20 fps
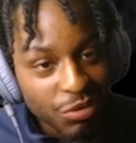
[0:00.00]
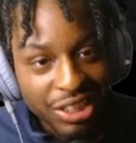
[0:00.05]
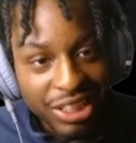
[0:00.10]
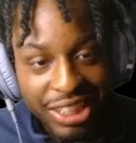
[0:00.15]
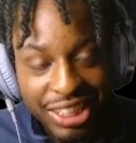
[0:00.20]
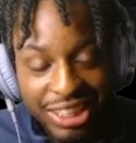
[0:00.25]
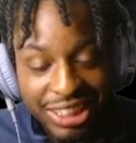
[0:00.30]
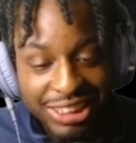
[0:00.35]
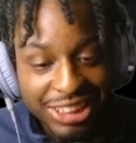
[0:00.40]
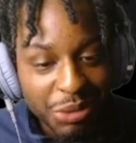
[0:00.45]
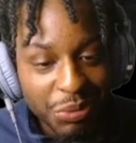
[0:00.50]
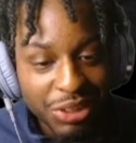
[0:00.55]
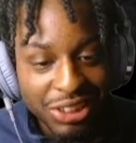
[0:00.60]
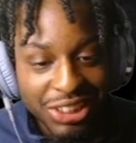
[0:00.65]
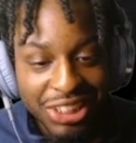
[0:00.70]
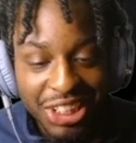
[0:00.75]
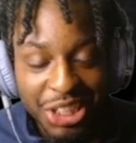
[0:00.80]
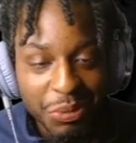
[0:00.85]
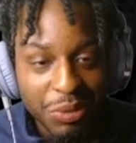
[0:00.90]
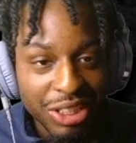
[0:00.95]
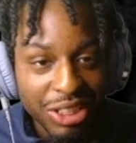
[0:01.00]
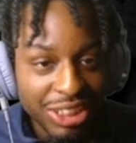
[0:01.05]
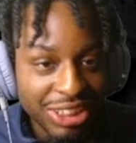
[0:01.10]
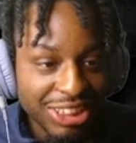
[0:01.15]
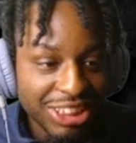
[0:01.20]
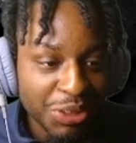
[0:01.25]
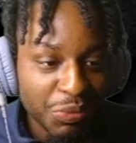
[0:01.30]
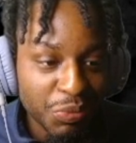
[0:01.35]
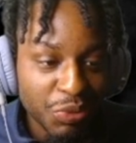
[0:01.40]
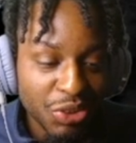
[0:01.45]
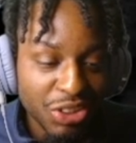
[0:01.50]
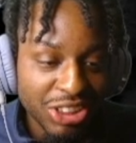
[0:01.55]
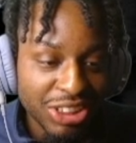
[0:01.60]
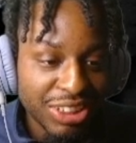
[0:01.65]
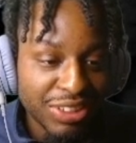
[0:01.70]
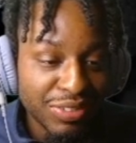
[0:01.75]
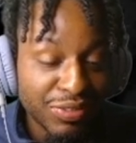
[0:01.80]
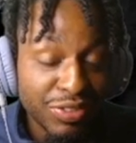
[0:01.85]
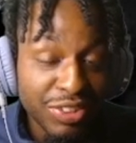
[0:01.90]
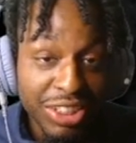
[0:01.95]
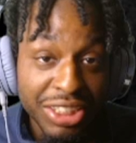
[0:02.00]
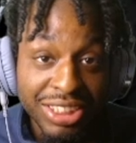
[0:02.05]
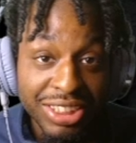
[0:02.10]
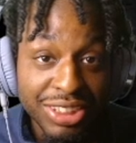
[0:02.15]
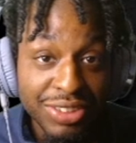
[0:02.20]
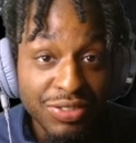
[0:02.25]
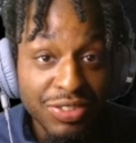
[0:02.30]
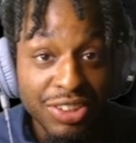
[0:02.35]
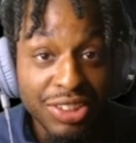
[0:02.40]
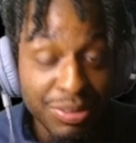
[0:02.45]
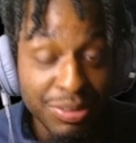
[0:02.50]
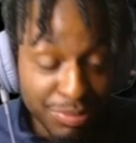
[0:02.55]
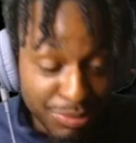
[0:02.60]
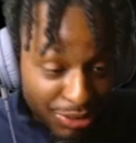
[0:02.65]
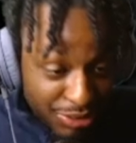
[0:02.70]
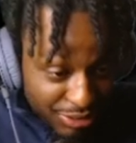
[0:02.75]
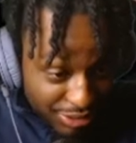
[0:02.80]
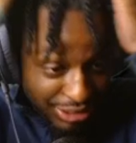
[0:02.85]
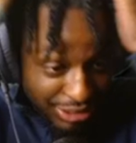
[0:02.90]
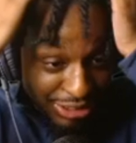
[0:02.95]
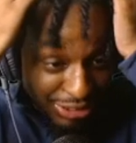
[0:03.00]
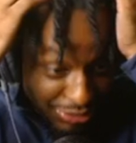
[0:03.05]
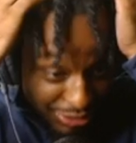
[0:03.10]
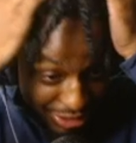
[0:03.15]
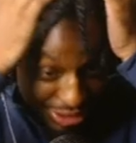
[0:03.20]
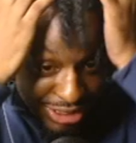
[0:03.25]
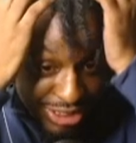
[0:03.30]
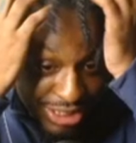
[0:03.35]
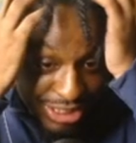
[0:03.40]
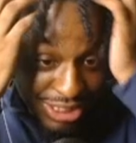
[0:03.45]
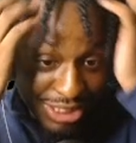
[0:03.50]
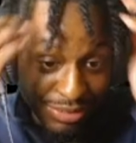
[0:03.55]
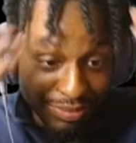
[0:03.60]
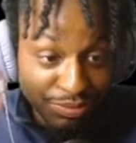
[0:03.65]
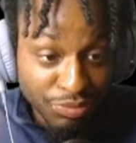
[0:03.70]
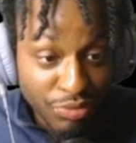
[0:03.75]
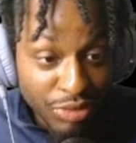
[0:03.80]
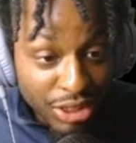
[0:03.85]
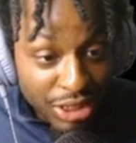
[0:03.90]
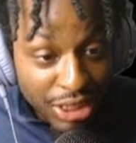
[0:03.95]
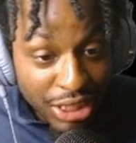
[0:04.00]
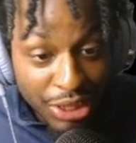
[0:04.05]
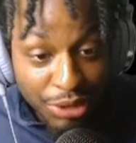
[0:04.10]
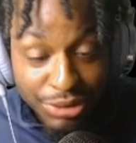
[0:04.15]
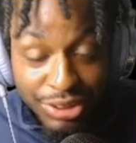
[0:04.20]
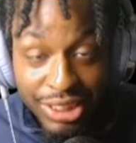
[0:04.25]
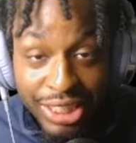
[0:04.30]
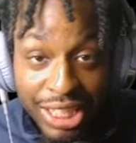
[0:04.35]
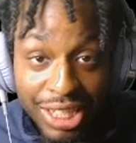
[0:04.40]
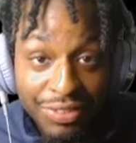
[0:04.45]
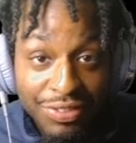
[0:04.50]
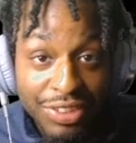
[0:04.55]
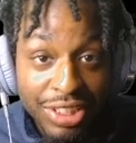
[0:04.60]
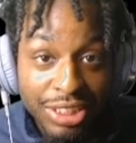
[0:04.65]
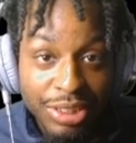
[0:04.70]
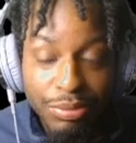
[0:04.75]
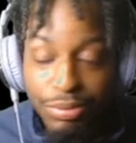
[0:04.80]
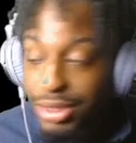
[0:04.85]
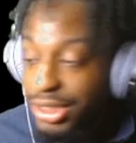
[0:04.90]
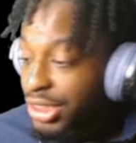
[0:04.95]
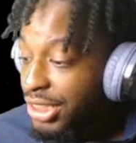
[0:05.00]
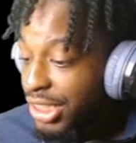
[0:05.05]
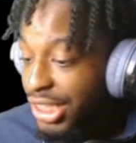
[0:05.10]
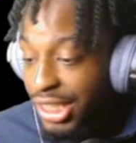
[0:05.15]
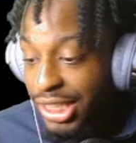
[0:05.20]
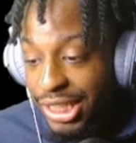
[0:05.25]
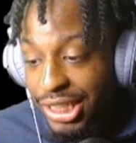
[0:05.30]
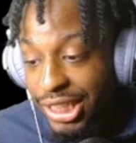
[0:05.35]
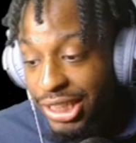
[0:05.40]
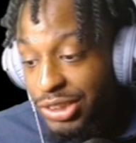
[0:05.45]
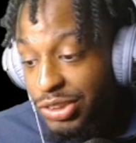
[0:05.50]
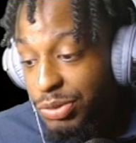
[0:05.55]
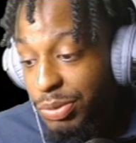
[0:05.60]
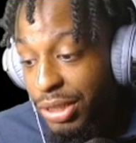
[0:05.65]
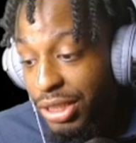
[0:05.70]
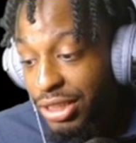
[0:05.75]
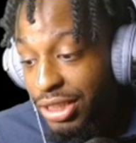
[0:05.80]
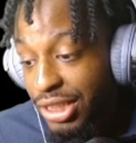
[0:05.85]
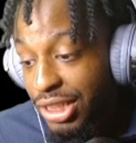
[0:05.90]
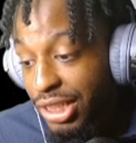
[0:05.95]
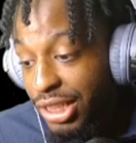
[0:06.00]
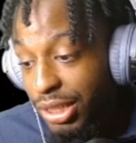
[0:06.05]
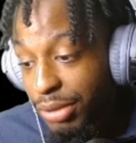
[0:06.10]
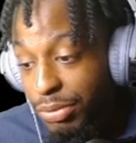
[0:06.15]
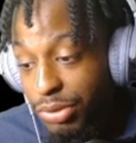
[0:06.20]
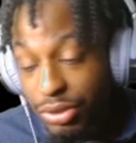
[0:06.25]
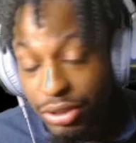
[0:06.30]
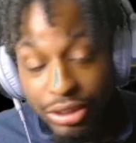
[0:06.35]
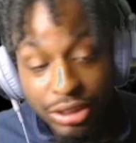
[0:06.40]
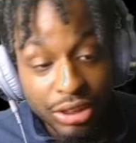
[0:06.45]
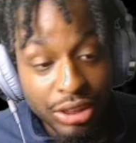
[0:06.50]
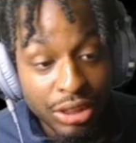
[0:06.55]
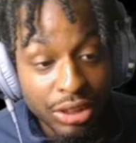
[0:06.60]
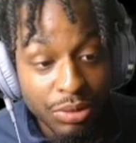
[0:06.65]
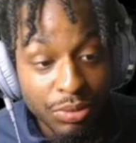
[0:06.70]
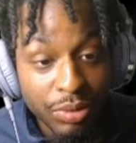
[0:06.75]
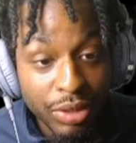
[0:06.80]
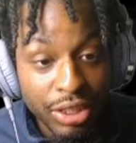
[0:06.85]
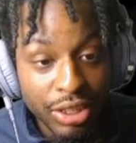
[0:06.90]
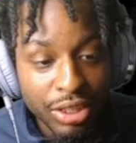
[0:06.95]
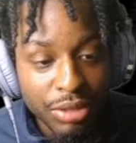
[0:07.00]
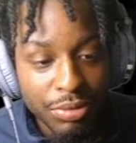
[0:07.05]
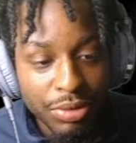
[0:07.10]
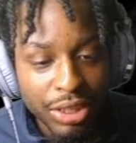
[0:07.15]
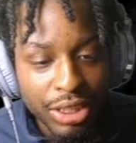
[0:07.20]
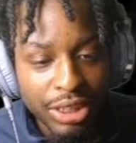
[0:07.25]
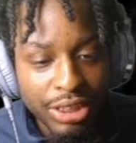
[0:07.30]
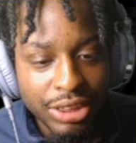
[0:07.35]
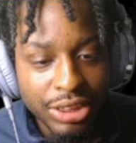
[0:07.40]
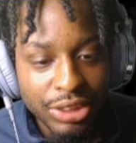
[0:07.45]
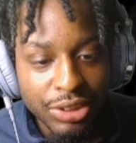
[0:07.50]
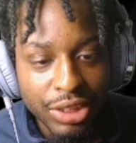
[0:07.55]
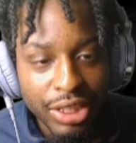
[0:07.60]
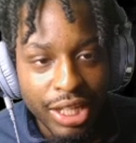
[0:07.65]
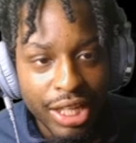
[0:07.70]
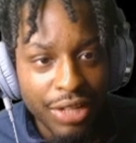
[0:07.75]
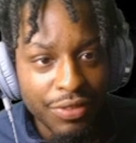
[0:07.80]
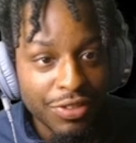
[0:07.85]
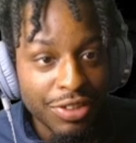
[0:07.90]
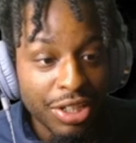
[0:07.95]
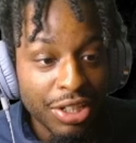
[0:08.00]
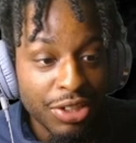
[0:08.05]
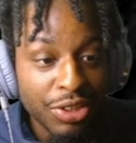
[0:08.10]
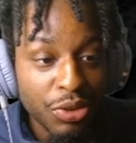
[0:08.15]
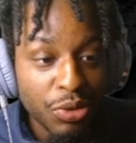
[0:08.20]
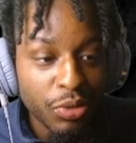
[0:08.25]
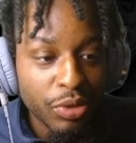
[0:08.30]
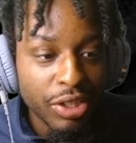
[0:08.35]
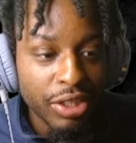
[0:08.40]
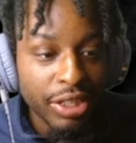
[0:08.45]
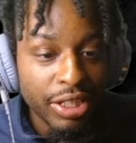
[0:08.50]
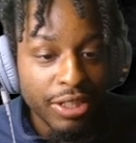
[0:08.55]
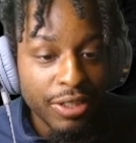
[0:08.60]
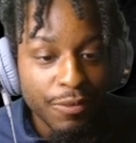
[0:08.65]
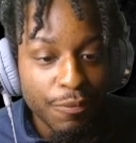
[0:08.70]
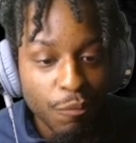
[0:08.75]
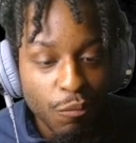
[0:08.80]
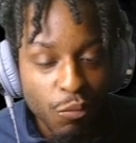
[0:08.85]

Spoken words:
Every time I think about this shit, bro, this shit funny as fuck, bro. I swear to God. I was laughing out the brain today. The niggas was probably looking like, bro, this nigga weird, bro. I was just laughing out of nowhere, nigga.